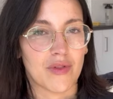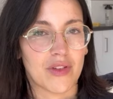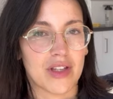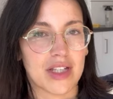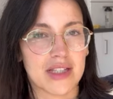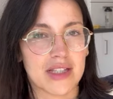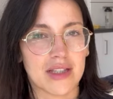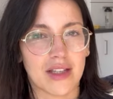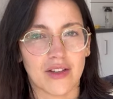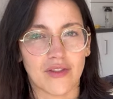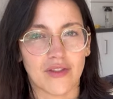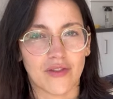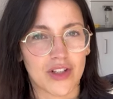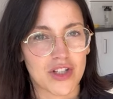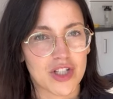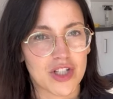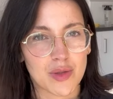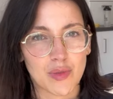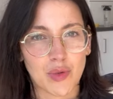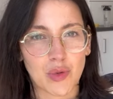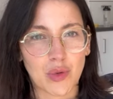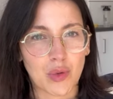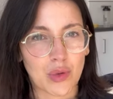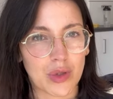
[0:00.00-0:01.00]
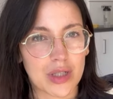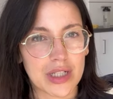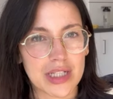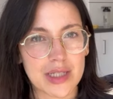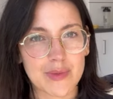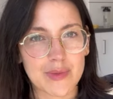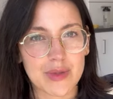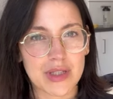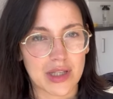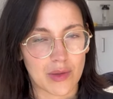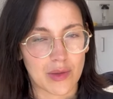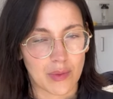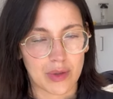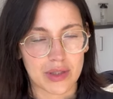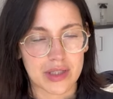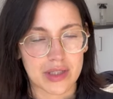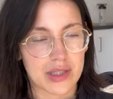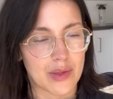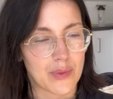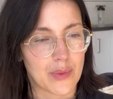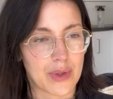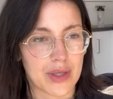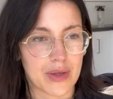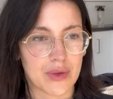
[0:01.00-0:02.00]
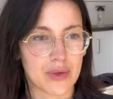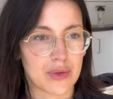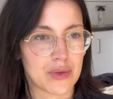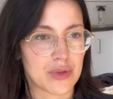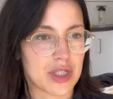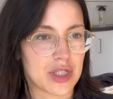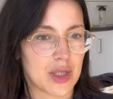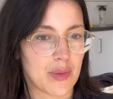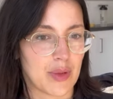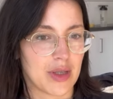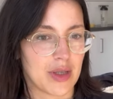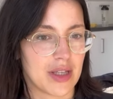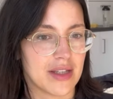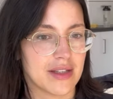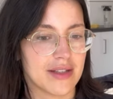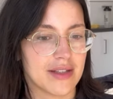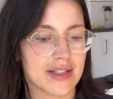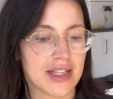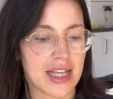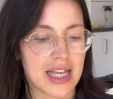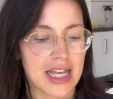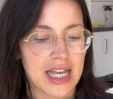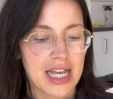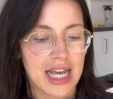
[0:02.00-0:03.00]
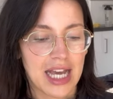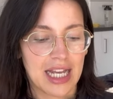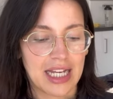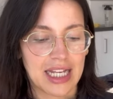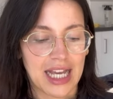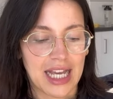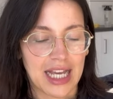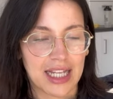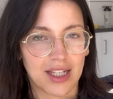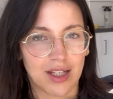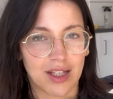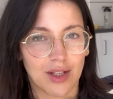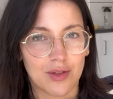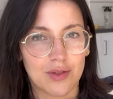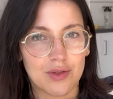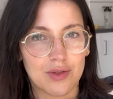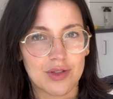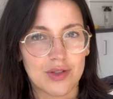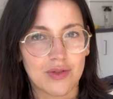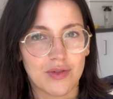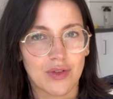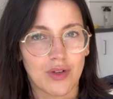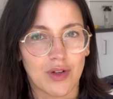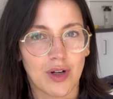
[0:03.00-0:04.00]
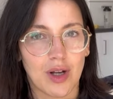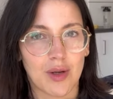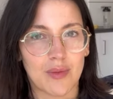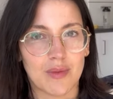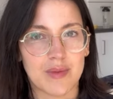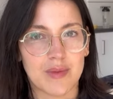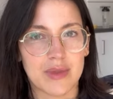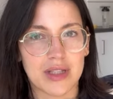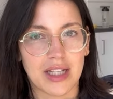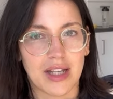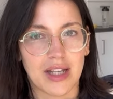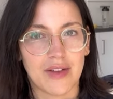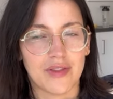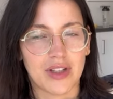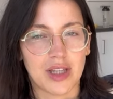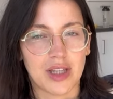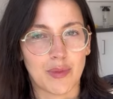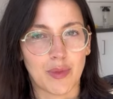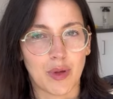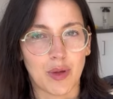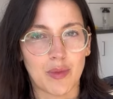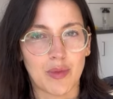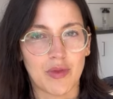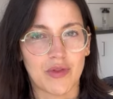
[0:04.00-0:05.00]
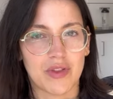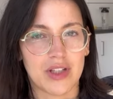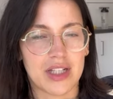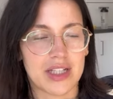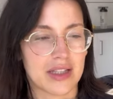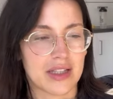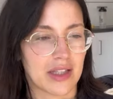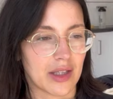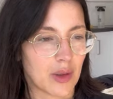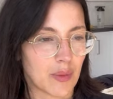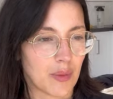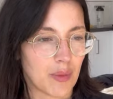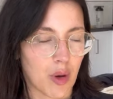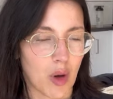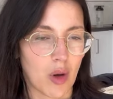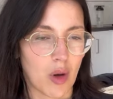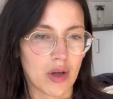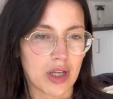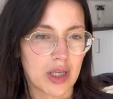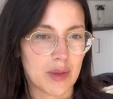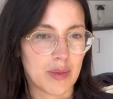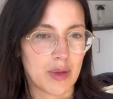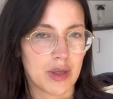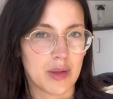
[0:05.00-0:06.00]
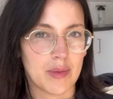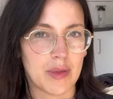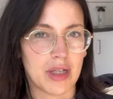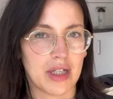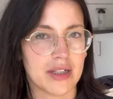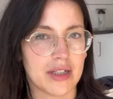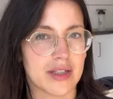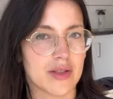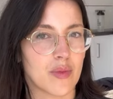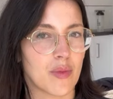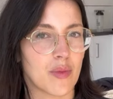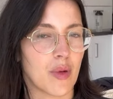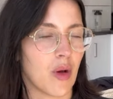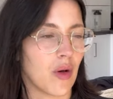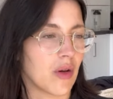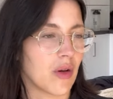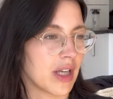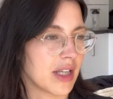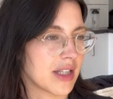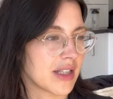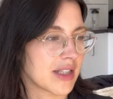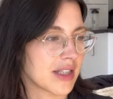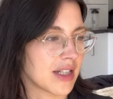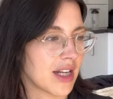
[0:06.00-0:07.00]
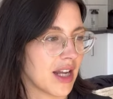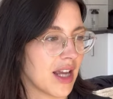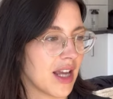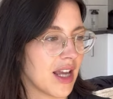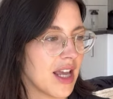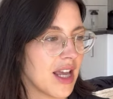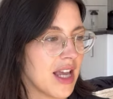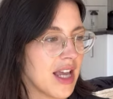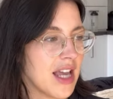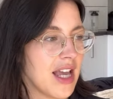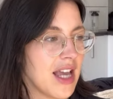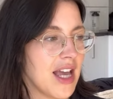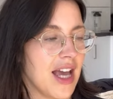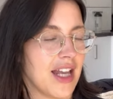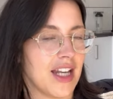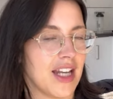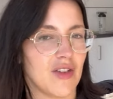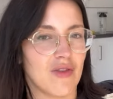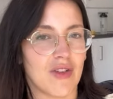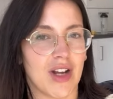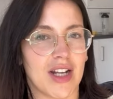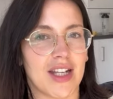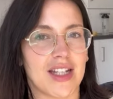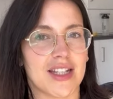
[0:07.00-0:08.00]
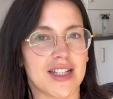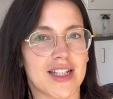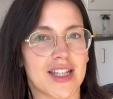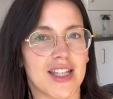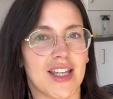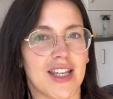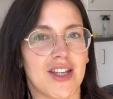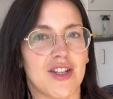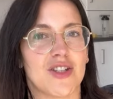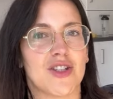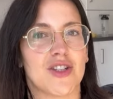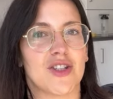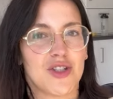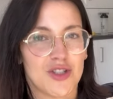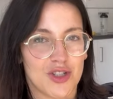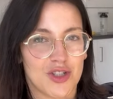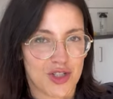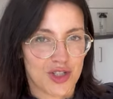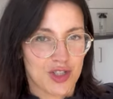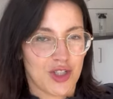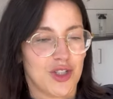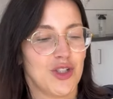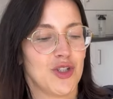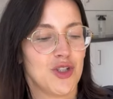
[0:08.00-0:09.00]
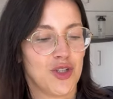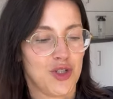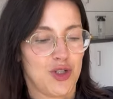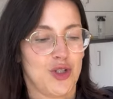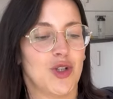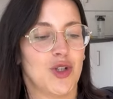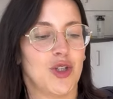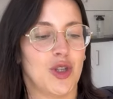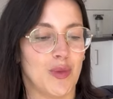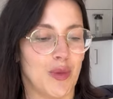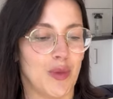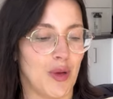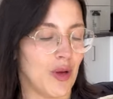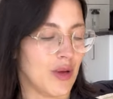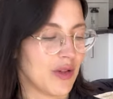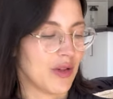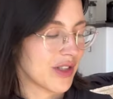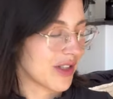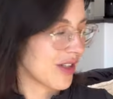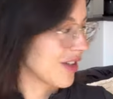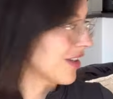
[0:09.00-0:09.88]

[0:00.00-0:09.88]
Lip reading: his like vegetable crisps, the ones that we call chippies, and he had loads of crumbs left in the bottom of his like pot. He put them in a little pot yesterday, and he ran into the kitchen and just like shook the pot, so